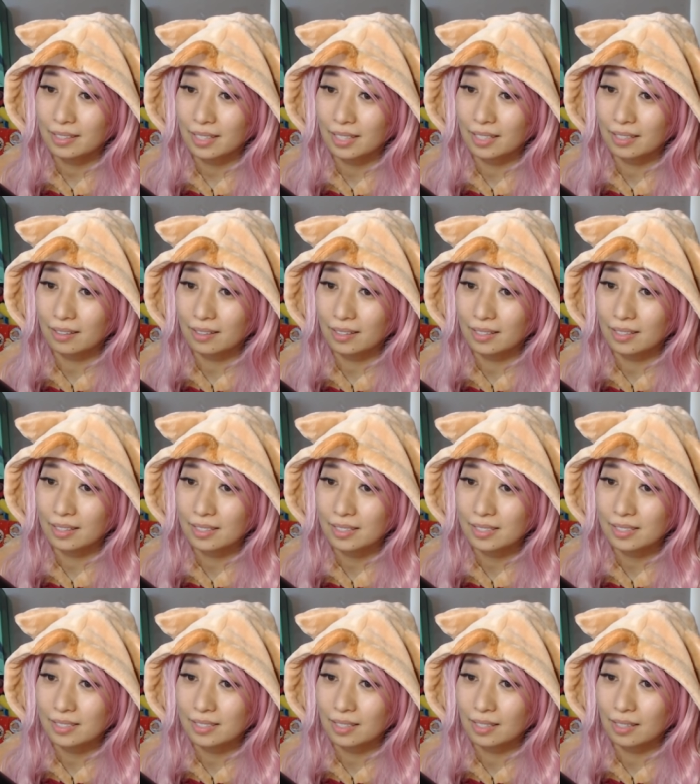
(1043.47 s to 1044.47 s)
Here
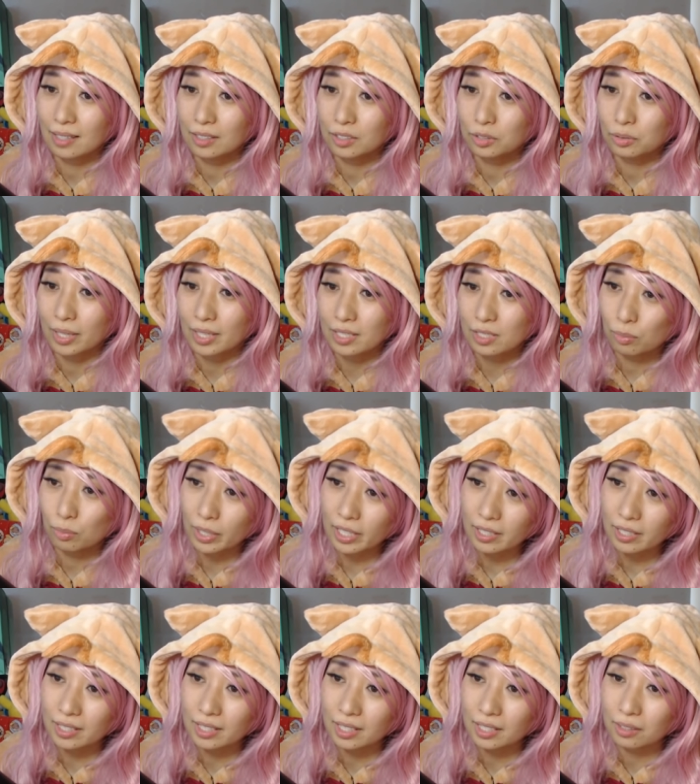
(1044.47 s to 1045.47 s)
is the dress. What
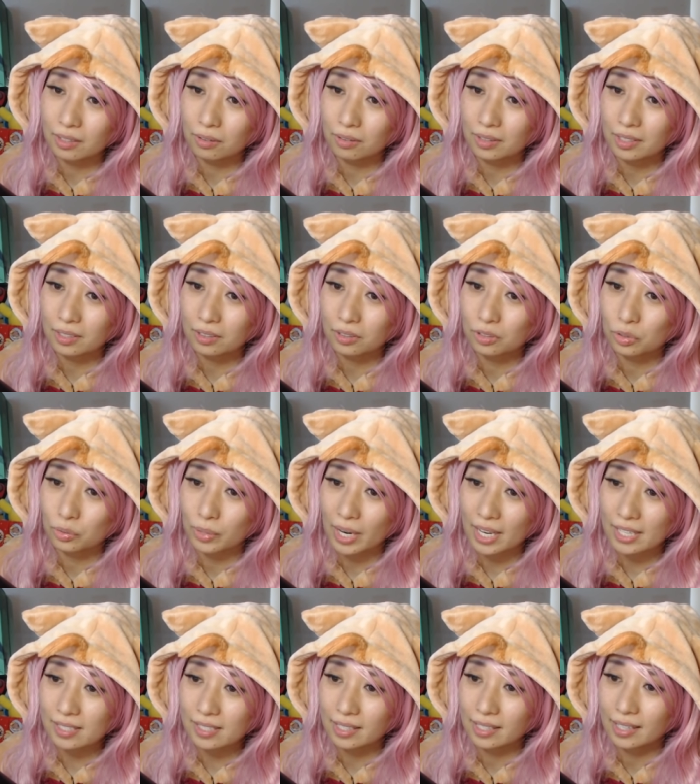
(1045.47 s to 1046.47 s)
a cute little
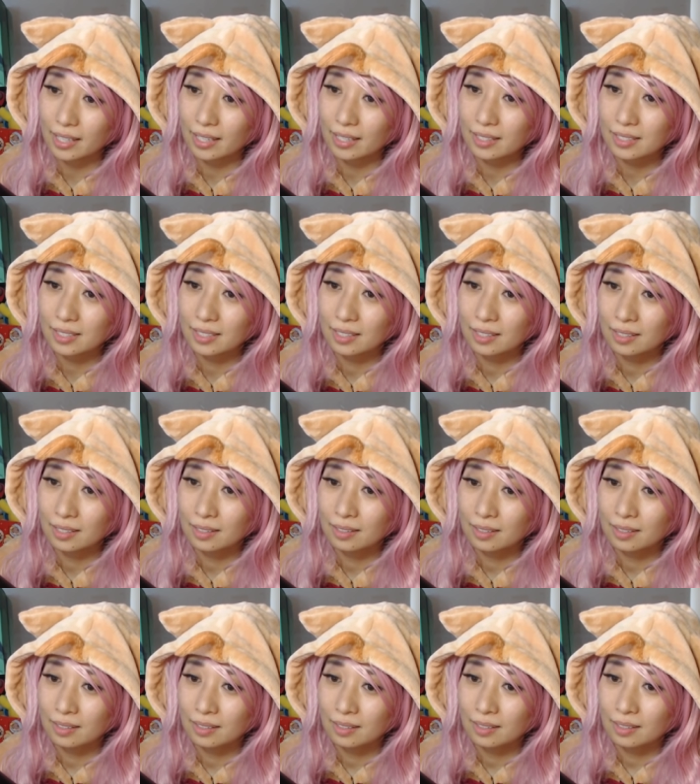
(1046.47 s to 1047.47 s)
dress it is.
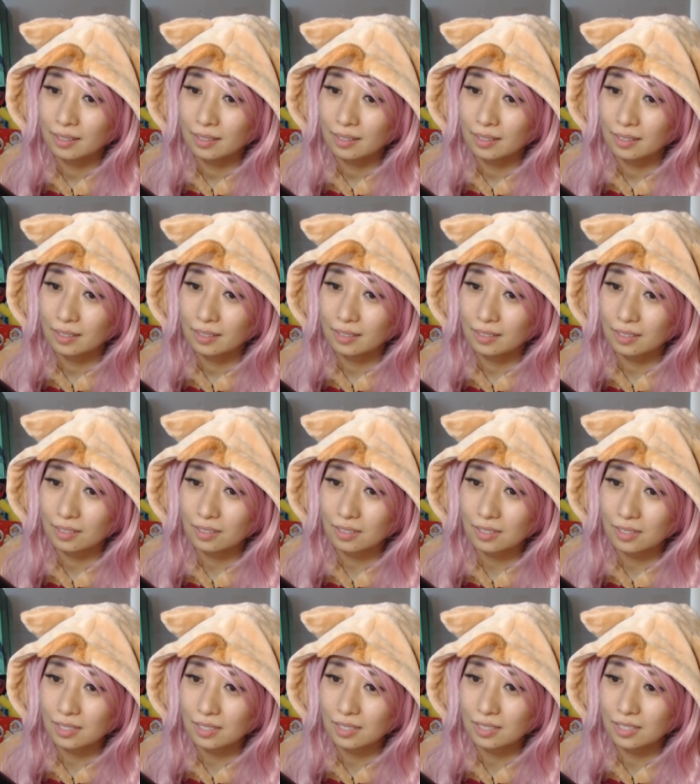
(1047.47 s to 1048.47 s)

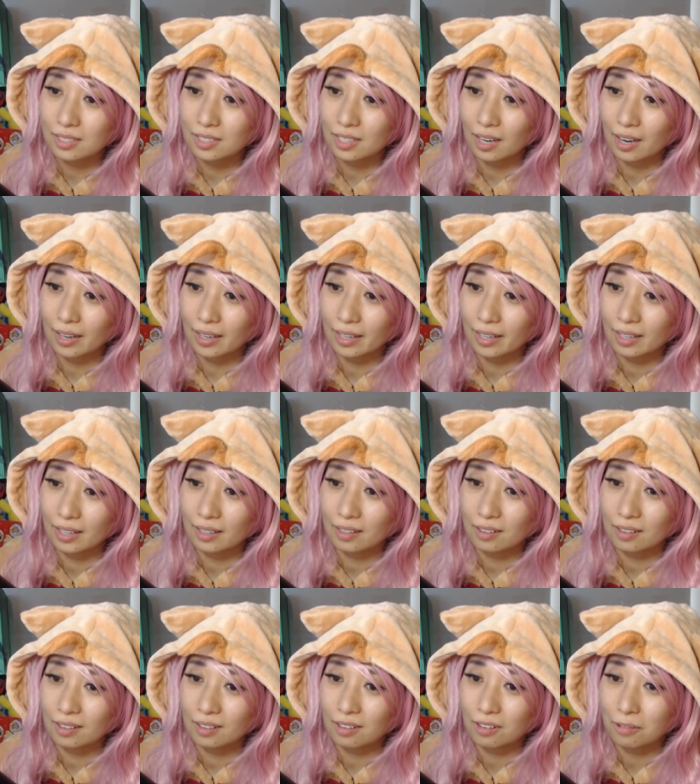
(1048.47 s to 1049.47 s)
There's this giant,
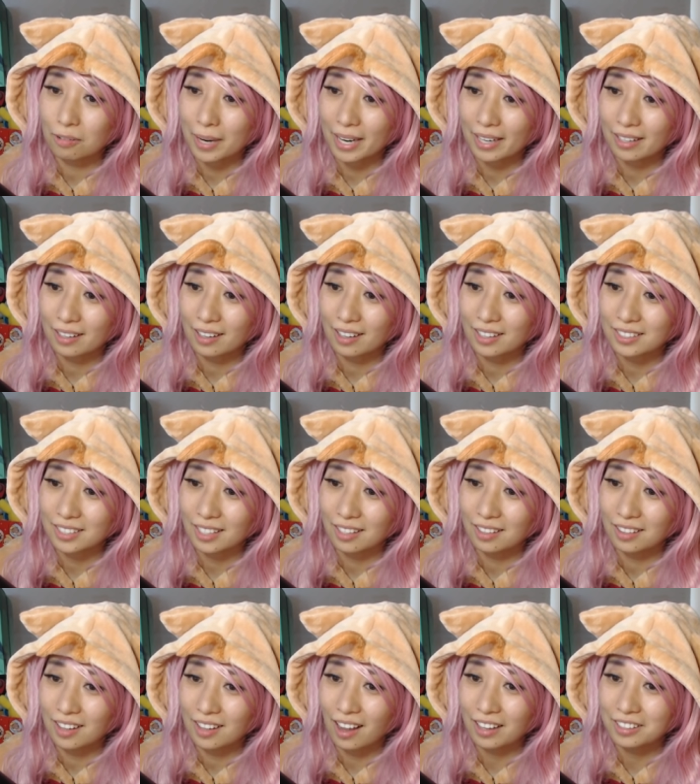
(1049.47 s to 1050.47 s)
oh my gosh,
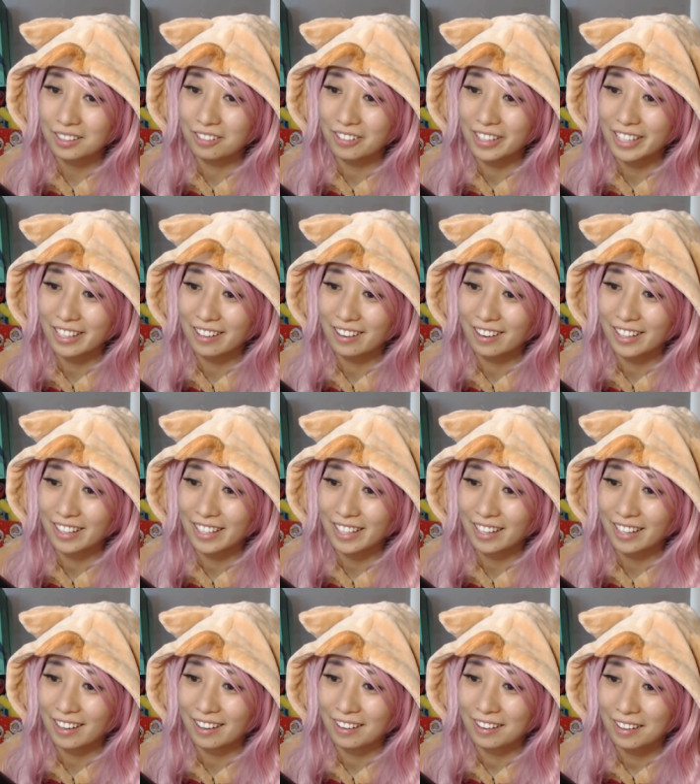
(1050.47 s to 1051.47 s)
a lot going on
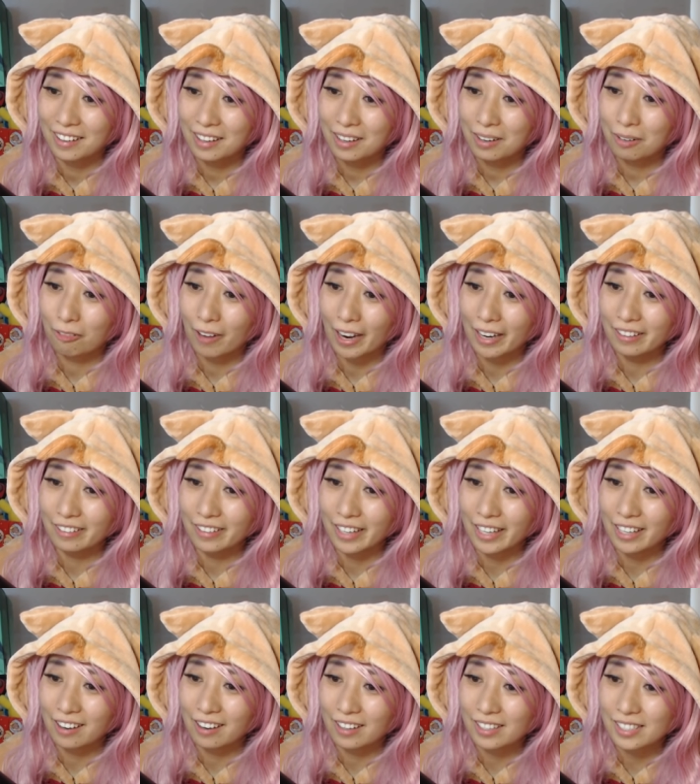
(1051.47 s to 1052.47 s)
here. Why do
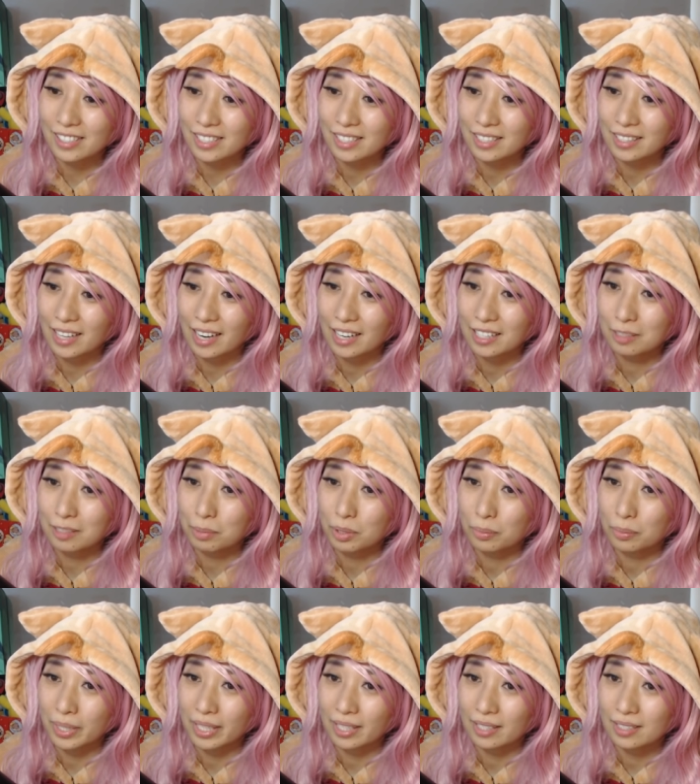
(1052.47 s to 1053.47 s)
they call this
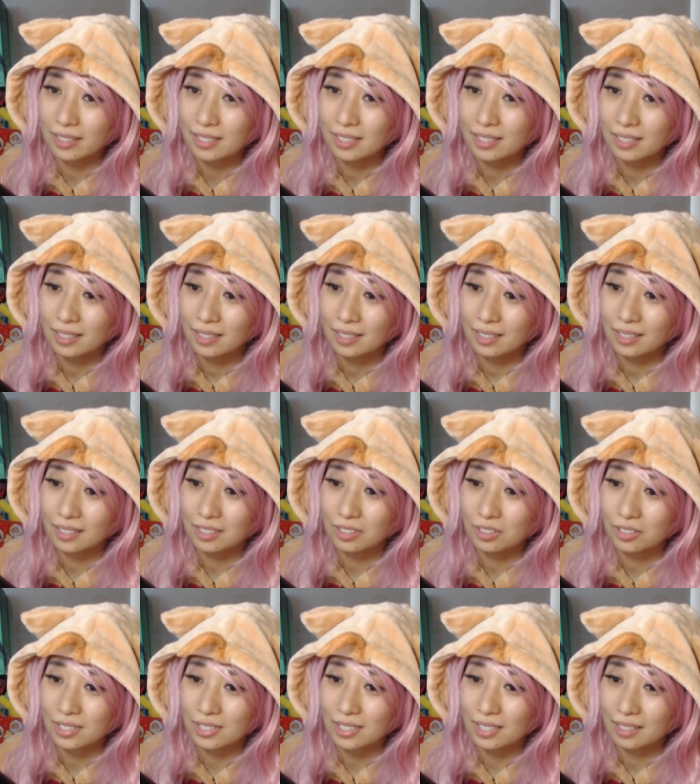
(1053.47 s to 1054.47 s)
intangible wings?
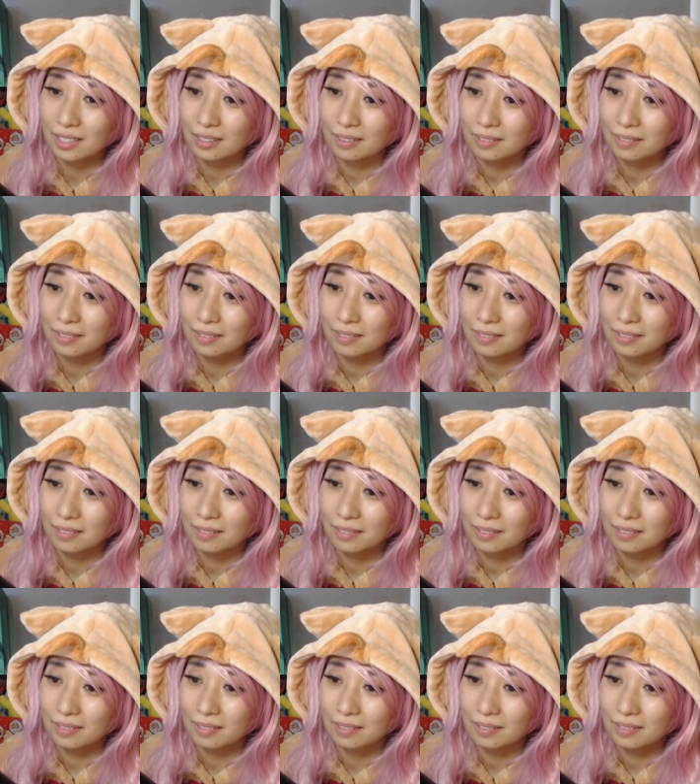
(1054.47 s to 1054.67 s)
Interesting.